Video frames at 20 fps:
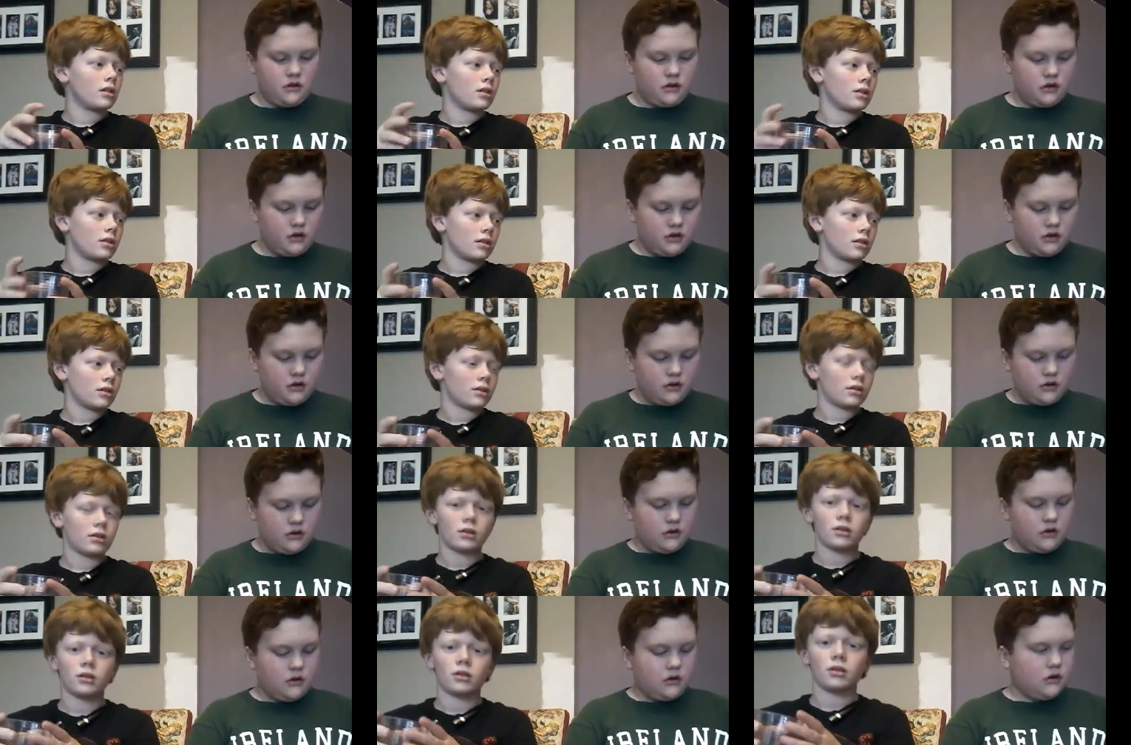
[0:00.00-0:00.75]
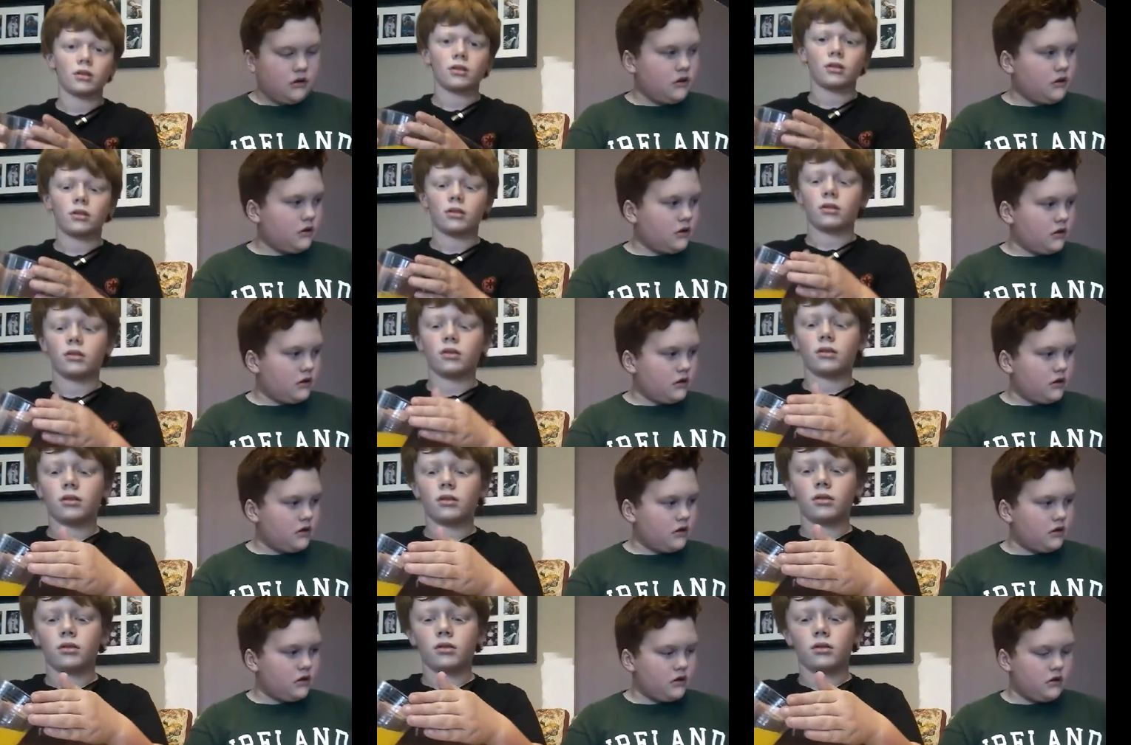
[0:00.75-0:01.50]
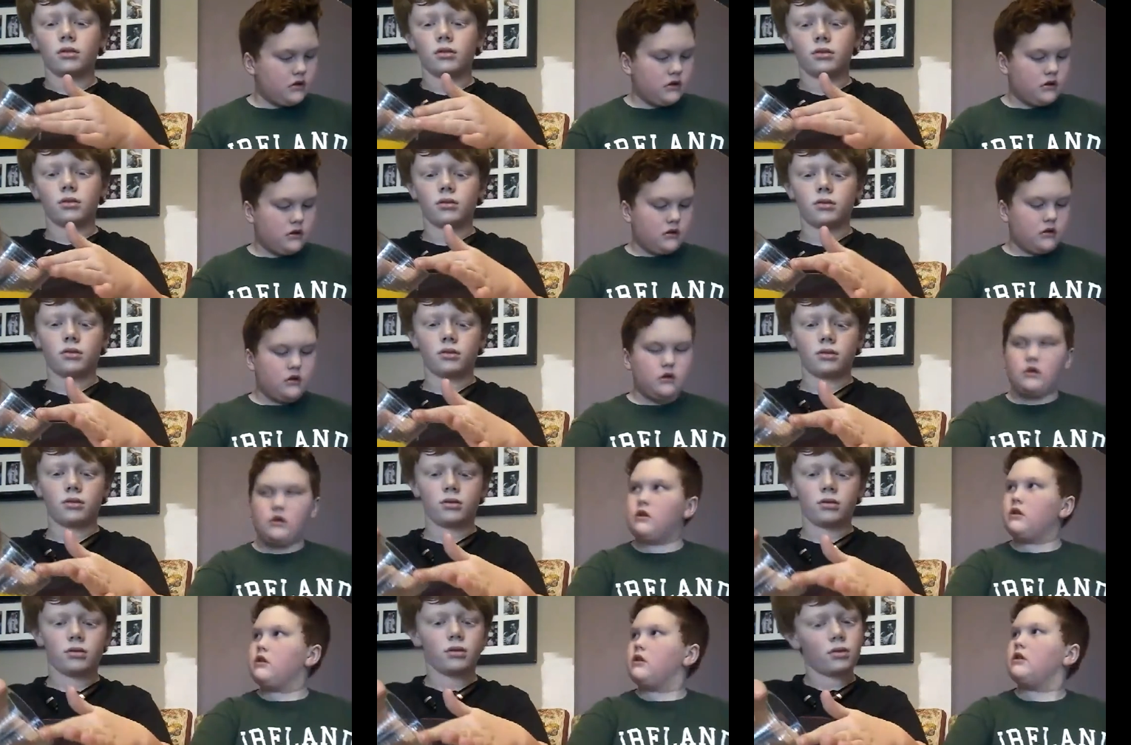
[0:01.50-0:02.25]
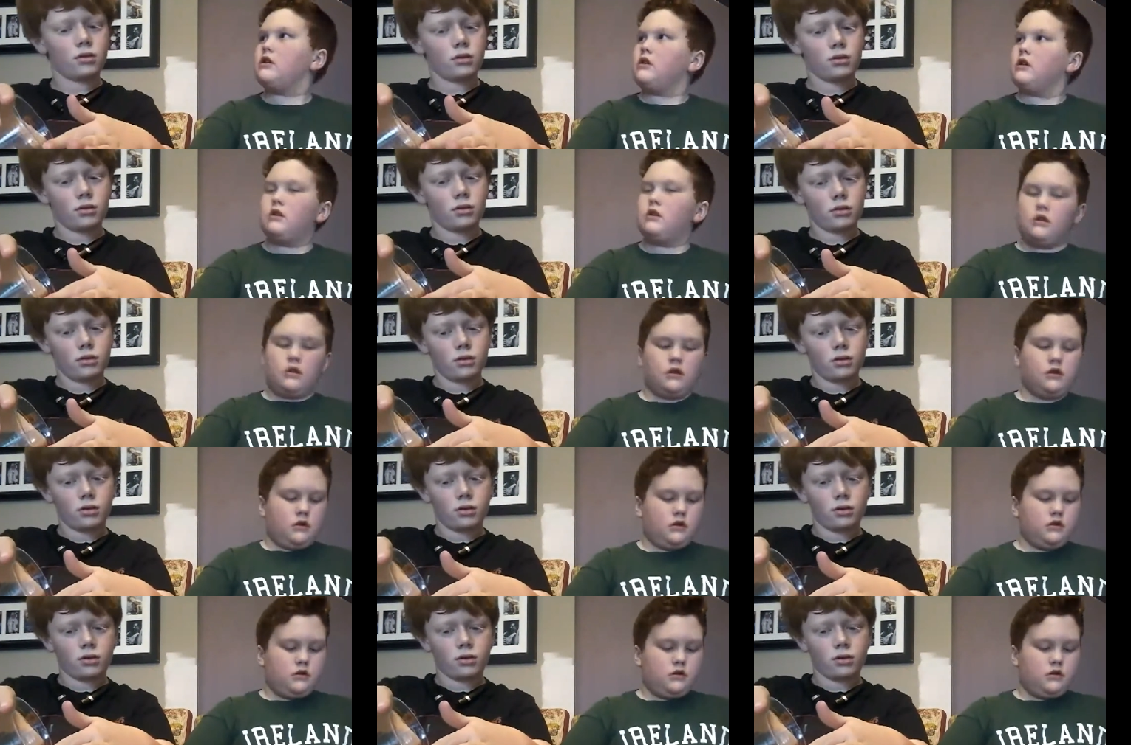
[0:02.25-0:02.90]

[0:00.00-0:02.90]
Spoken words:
[no speech]